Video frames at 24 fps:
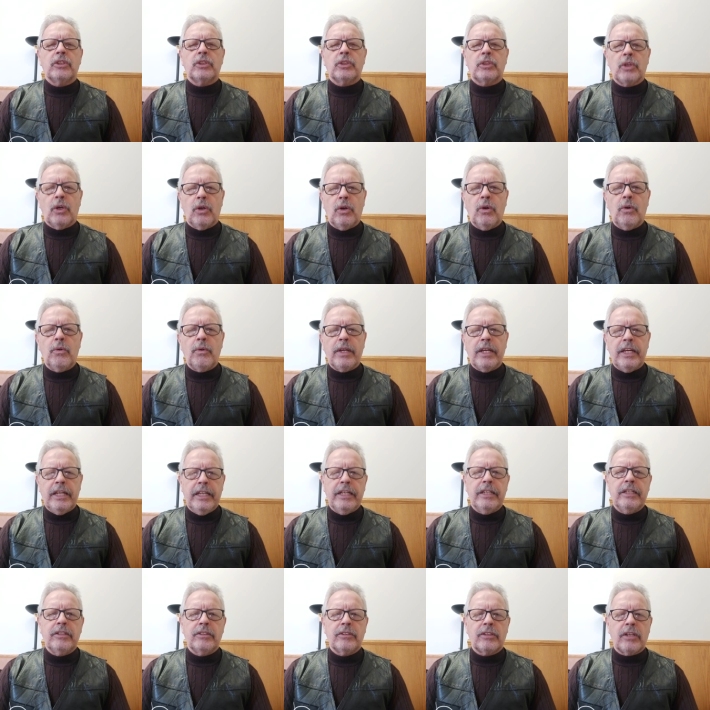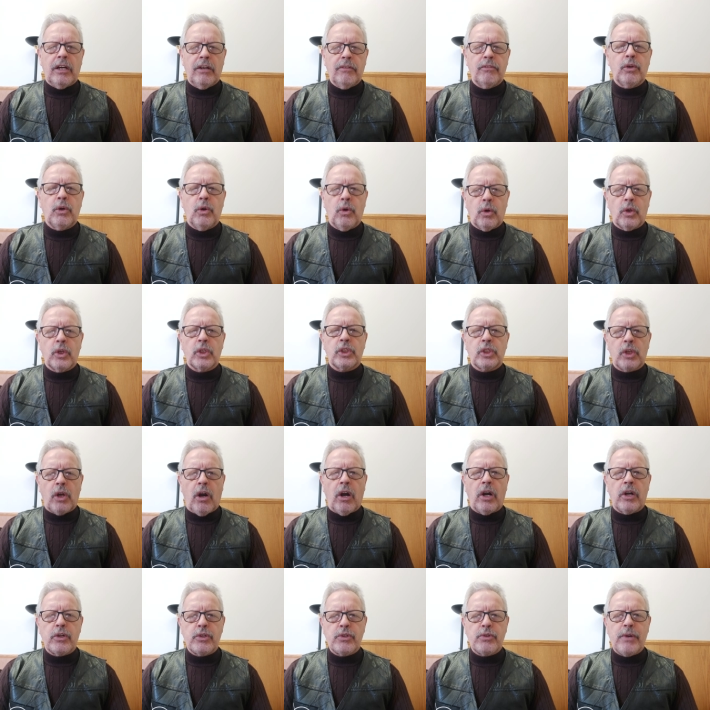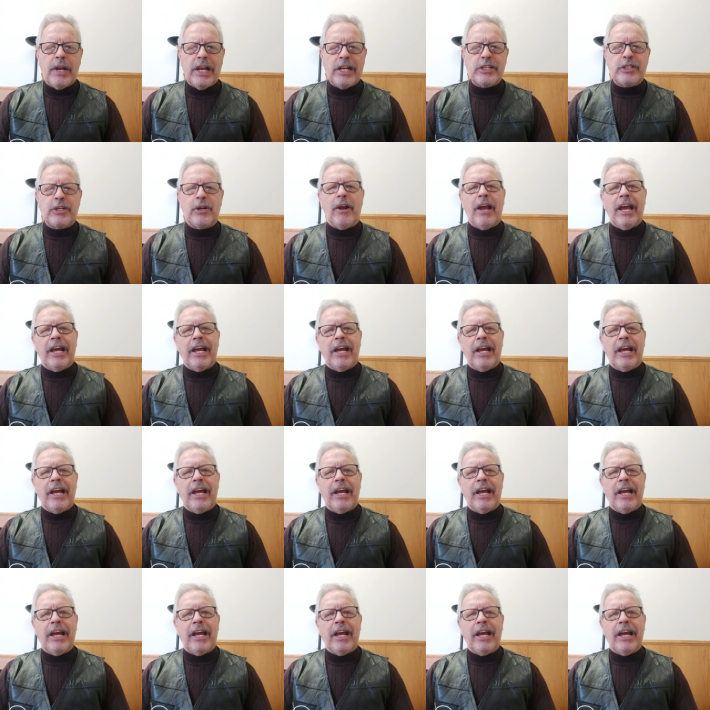so is, of course, our treasure.